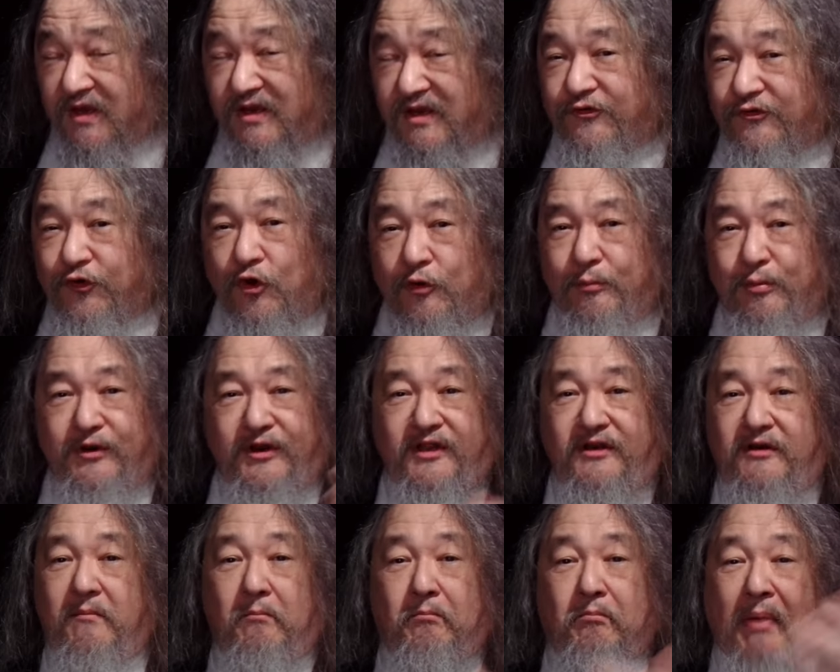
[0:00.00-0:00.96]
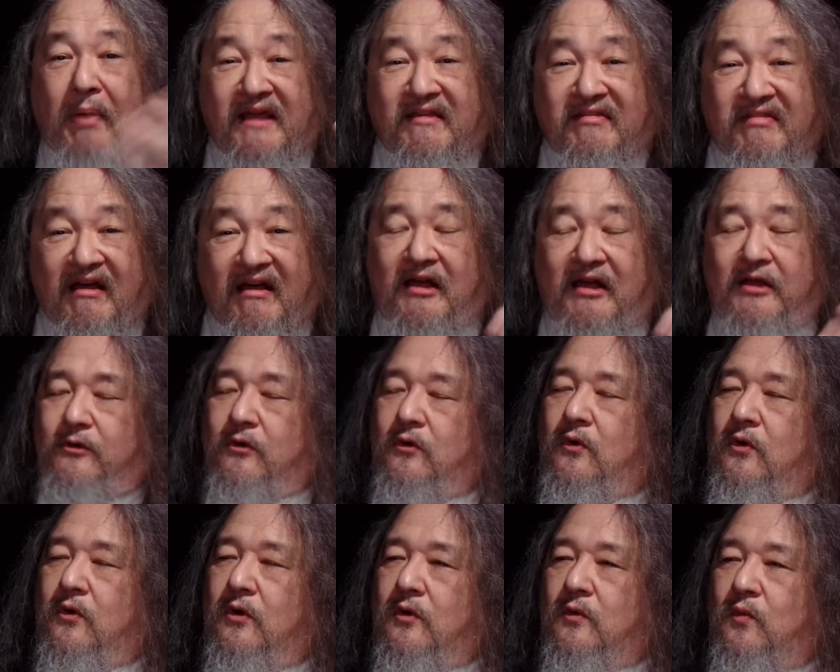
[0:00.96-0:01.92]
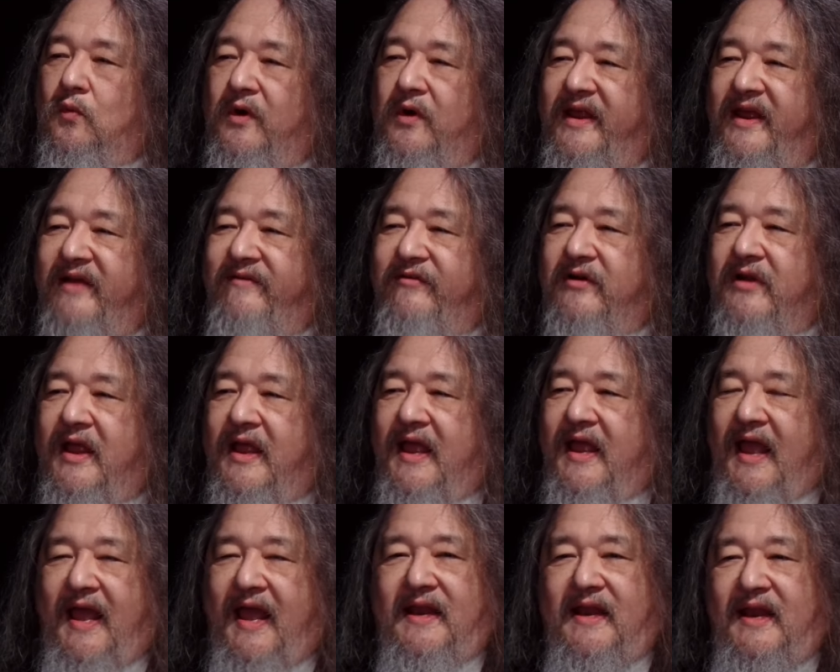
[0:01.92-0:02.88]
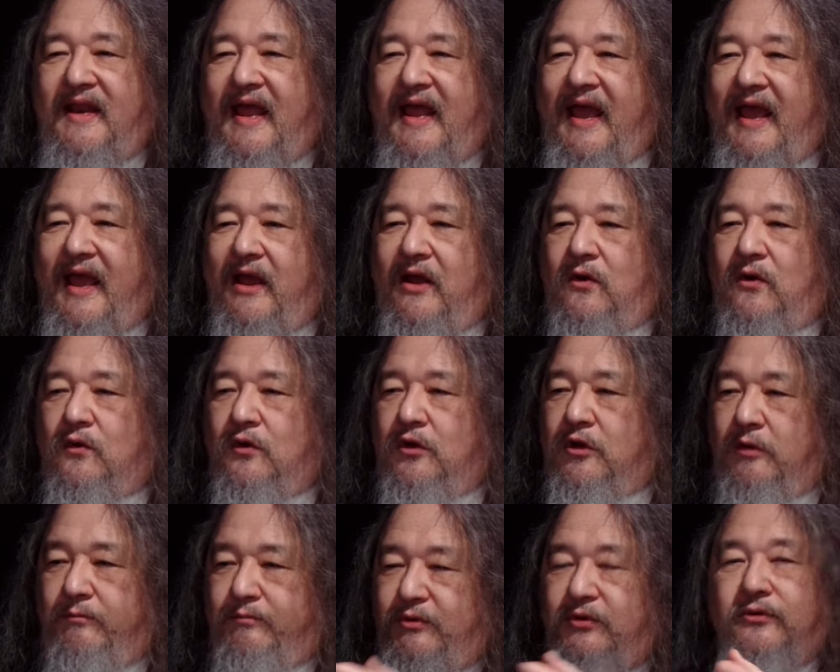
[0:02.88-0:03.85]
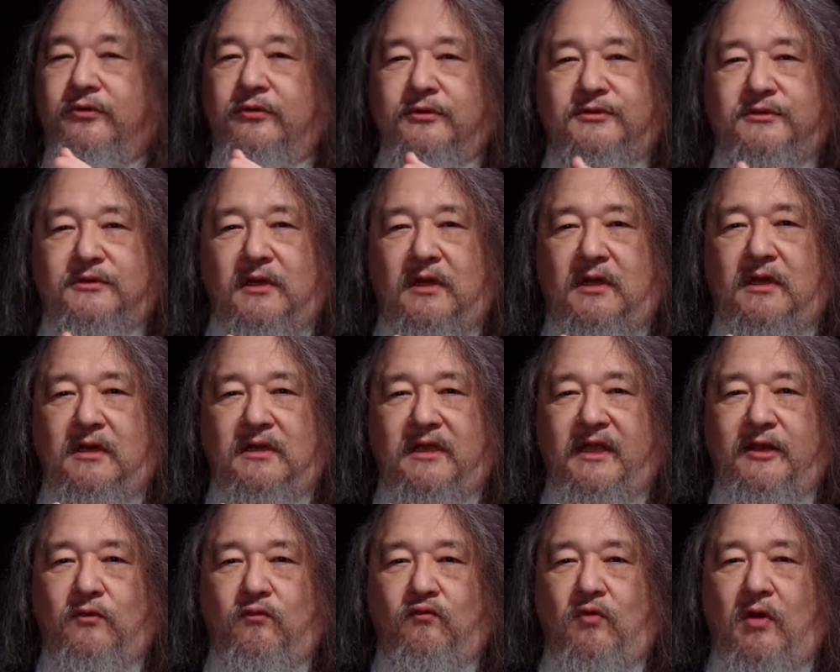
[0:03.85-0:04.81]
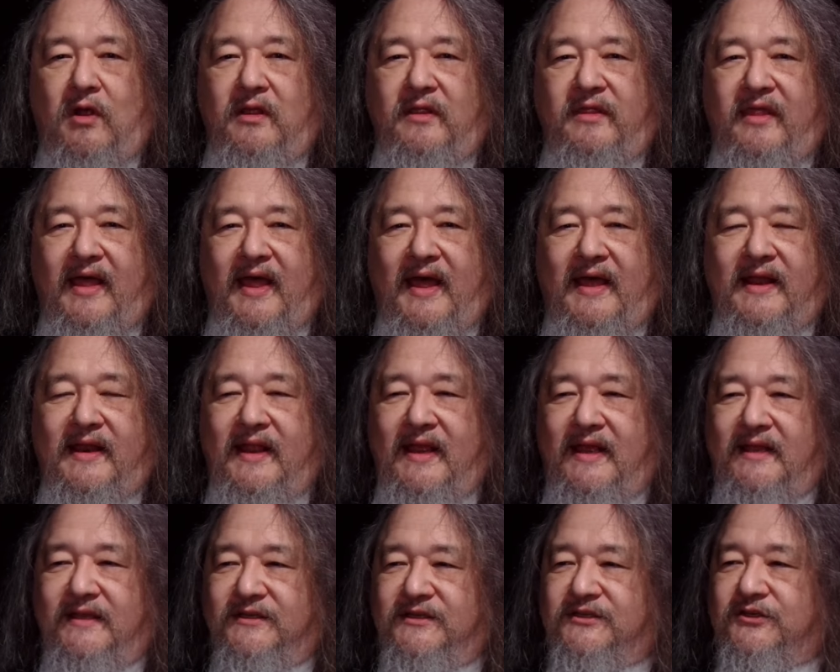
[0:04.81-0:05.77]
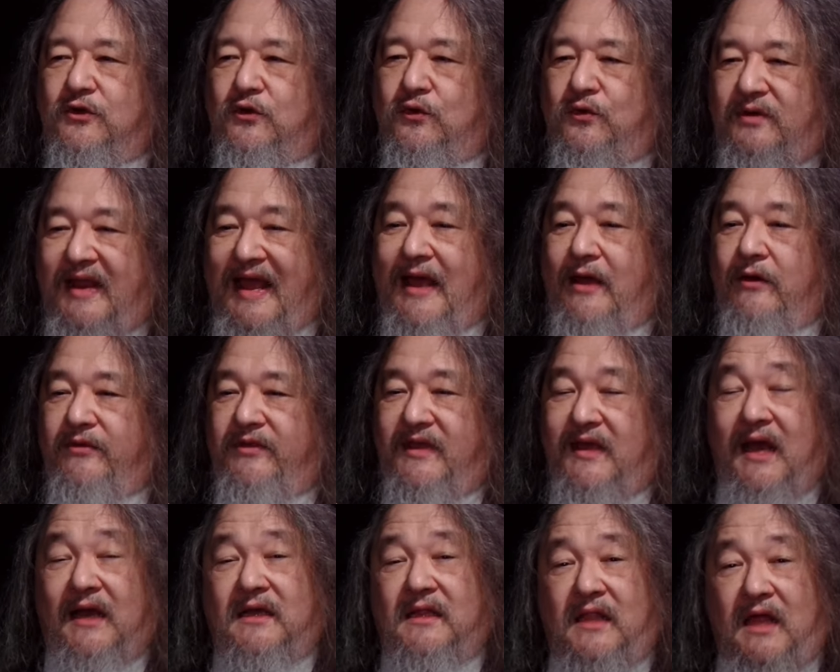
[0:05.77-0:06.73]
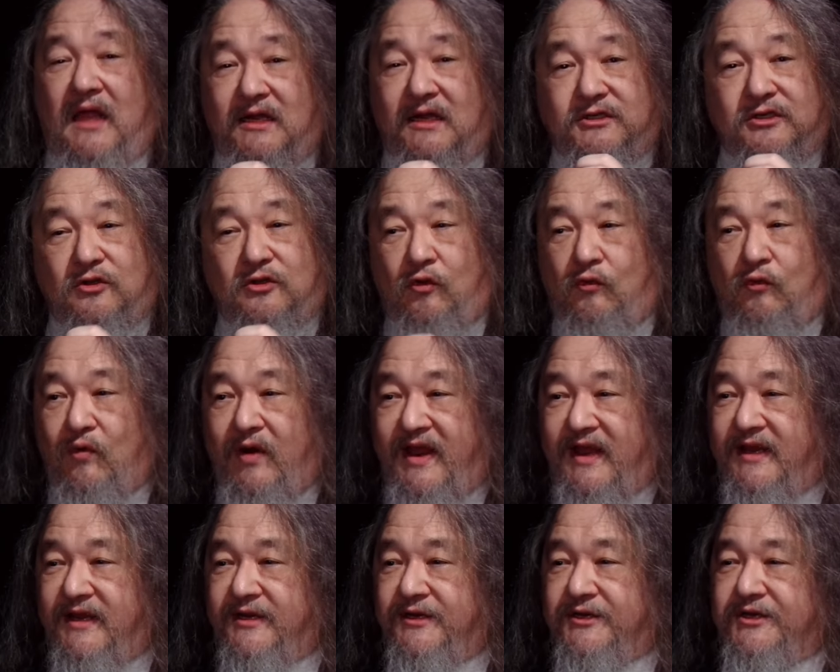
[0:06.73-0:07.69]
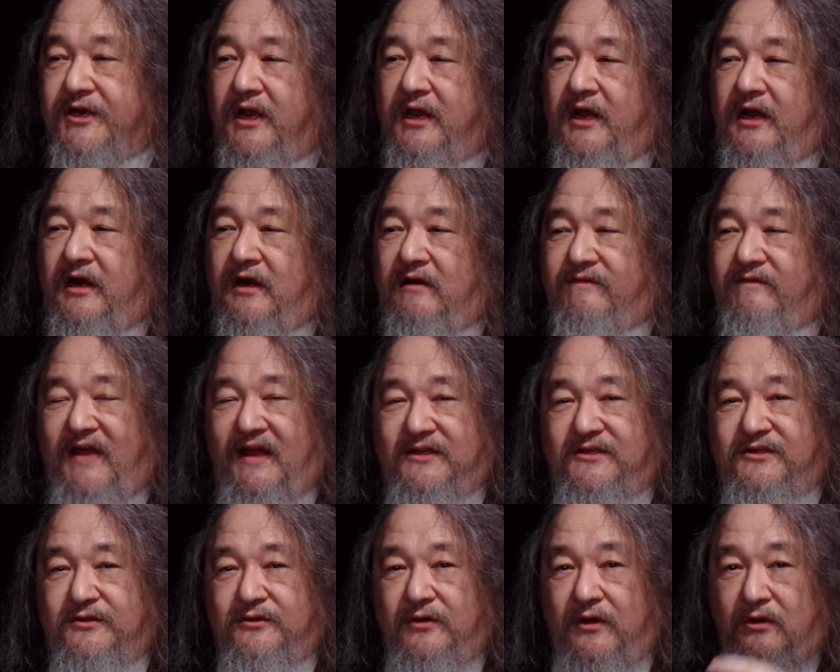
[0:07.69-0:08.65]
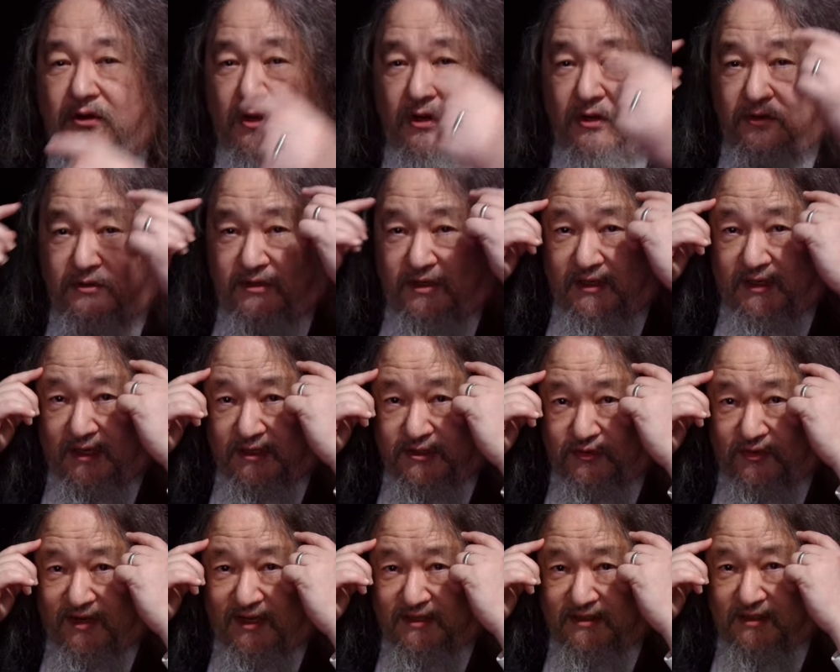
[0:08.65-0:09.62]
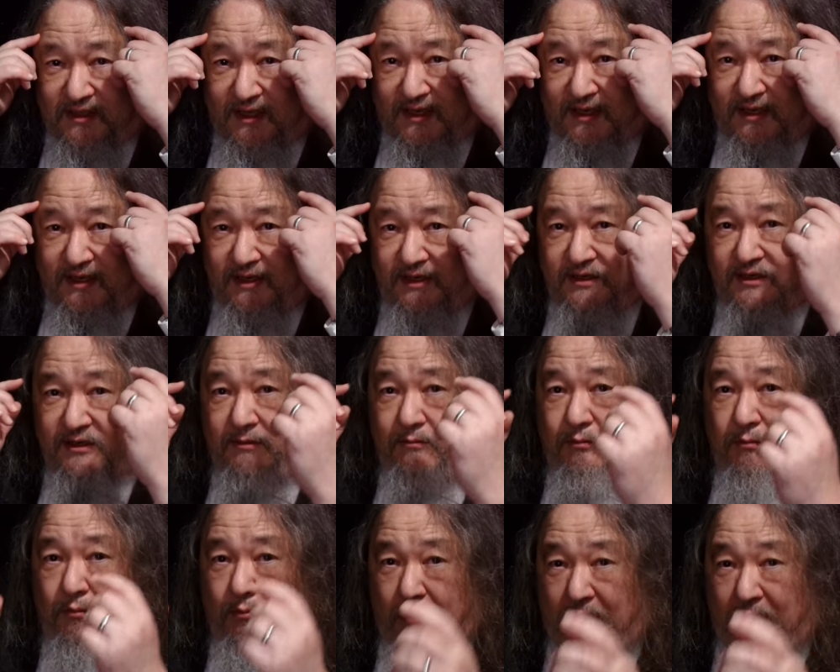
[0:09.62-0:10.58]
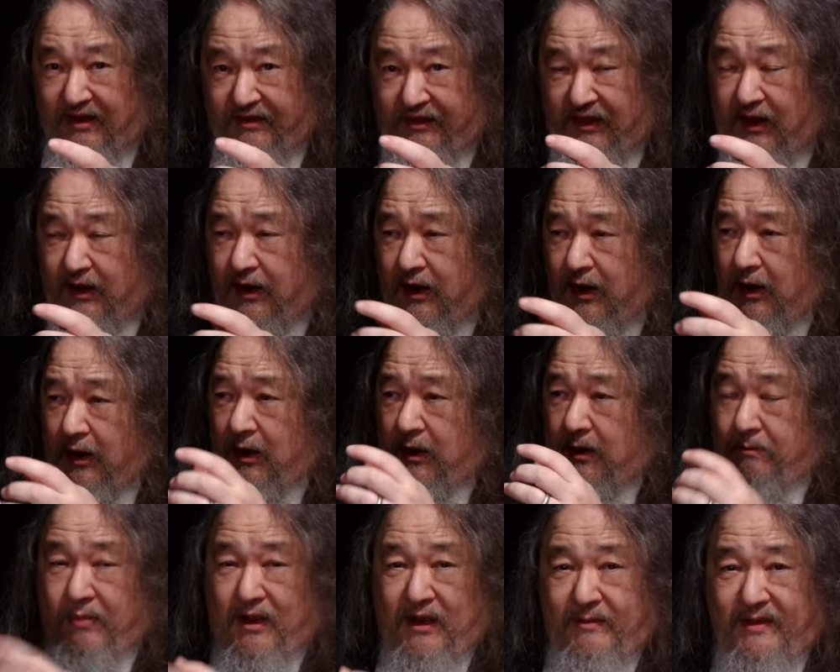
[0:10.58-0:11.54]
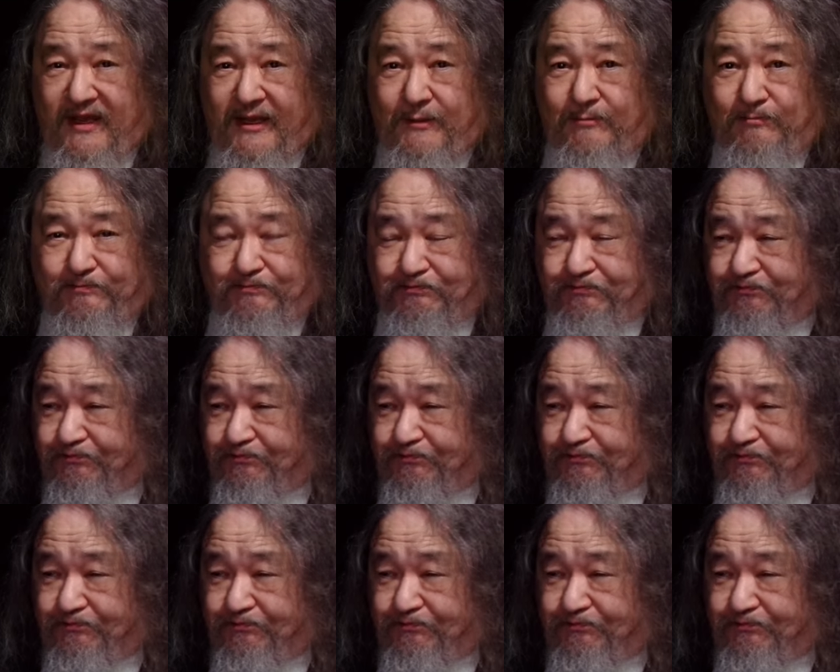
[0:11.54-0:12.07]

interpret it in Python or whatever, and now computers uh, can run that. And so now the ecological range of that pseudocode that got translated into Python by me